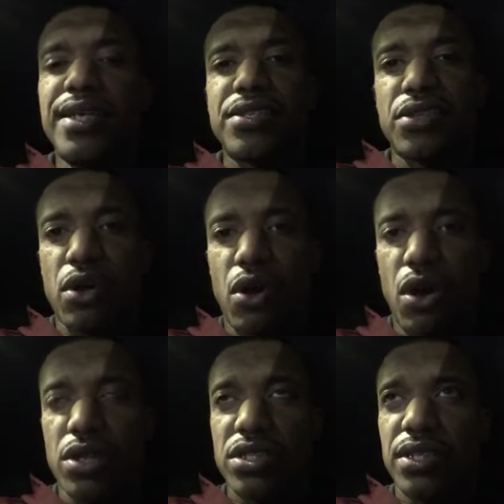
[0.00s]
is the
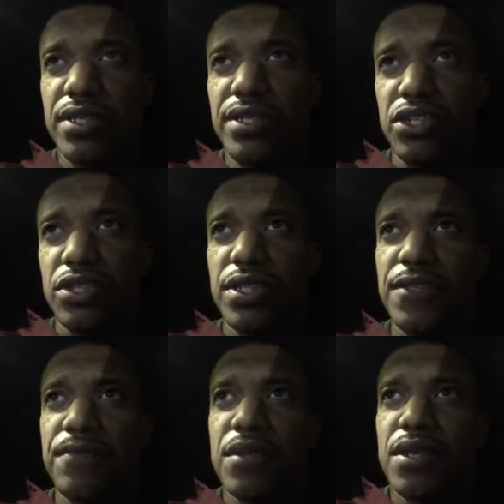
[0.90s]
cost.
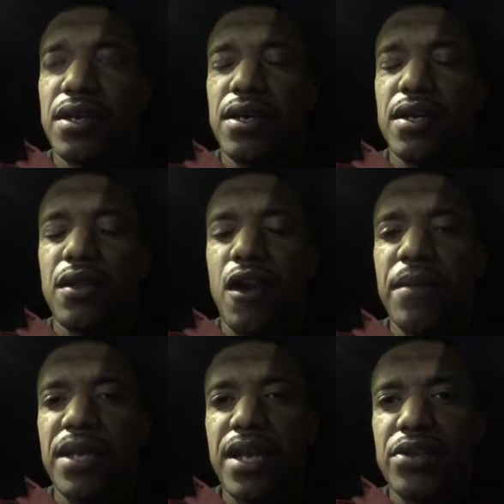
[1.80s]
Initially, the
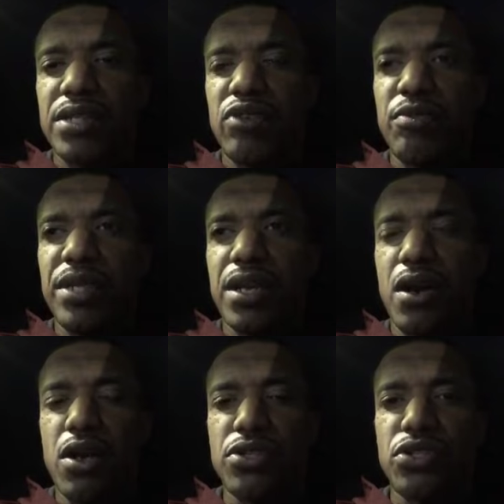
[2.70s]
Army announced that it would be a
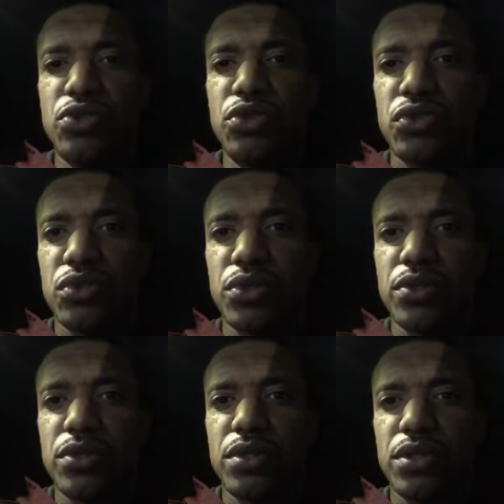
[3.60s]
cost-neutral
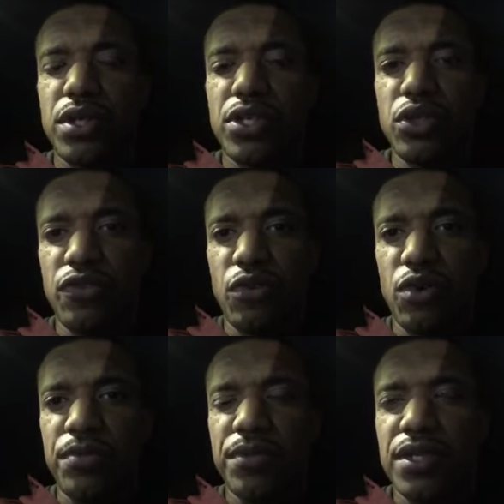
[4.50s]

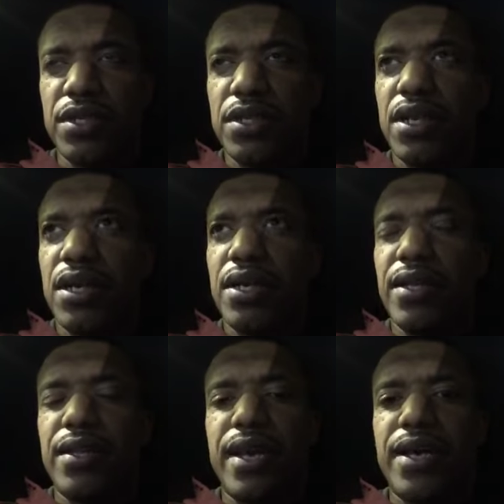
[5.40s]
uniform,
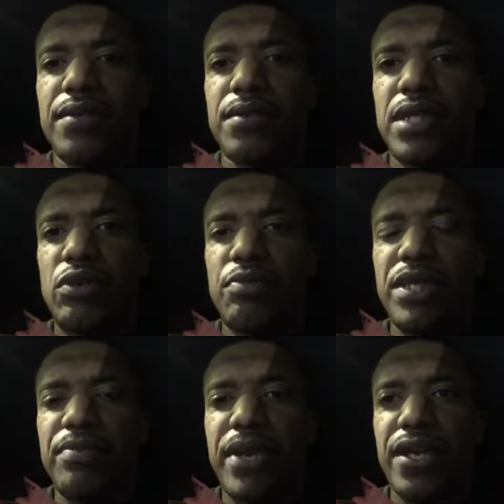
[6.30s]
and that it would
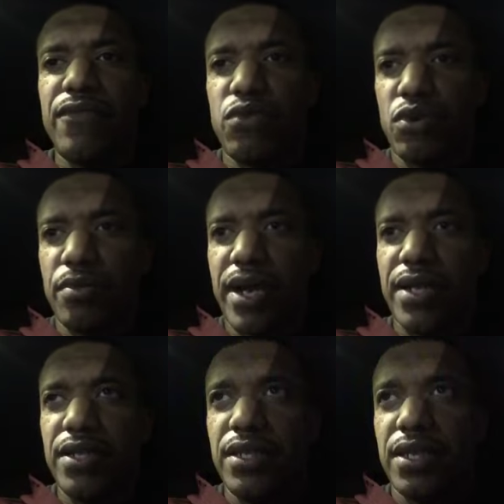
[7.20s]
be paid for
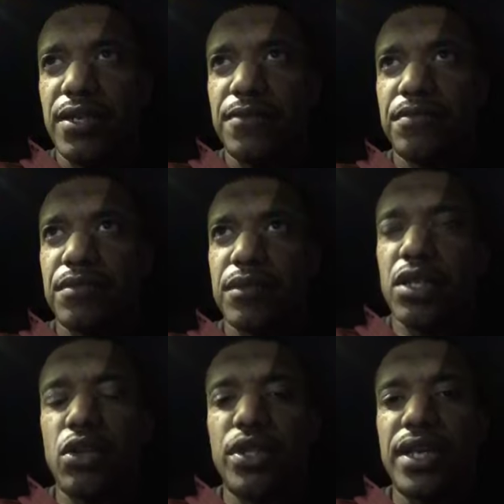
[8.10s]
by the
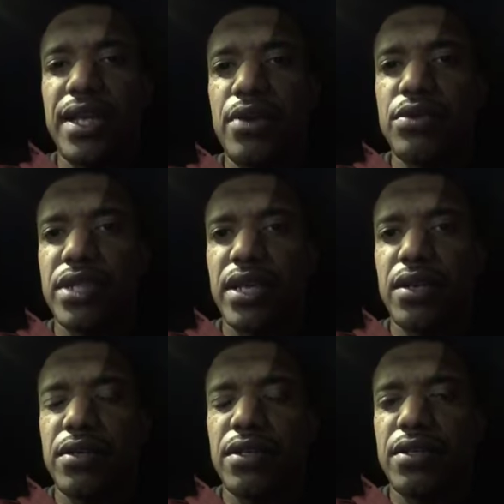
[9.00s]
clothing allowance that
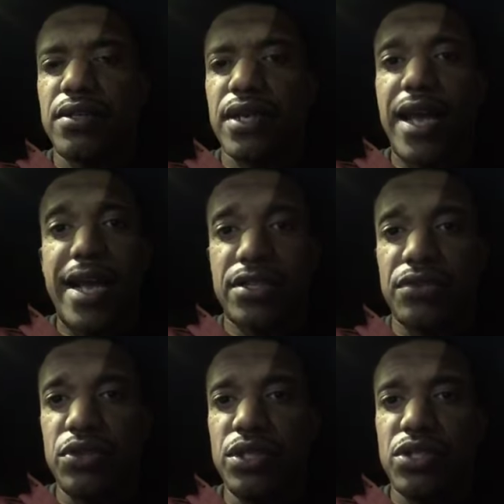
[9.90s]

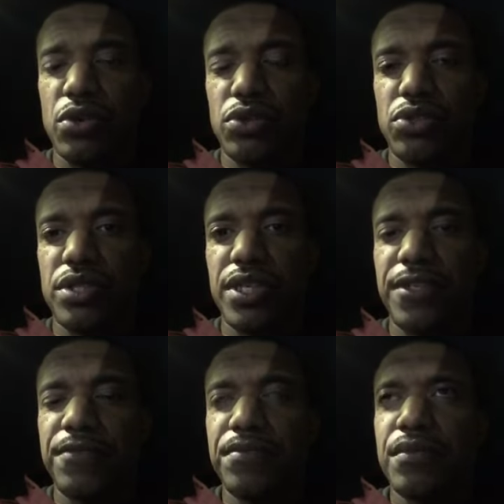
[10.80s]
active duty soldiers
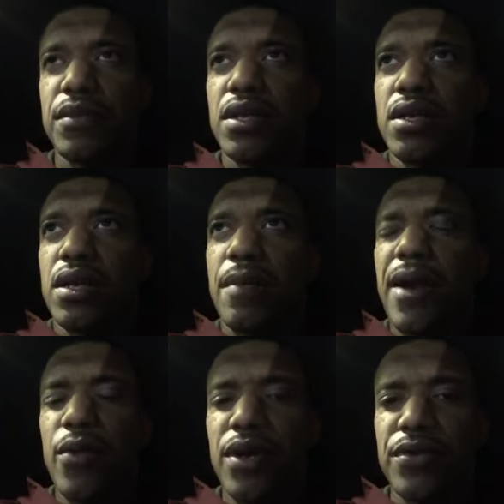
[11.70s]
get.
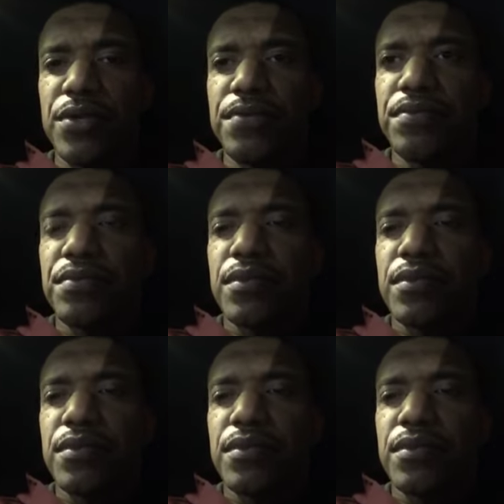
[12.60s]
However,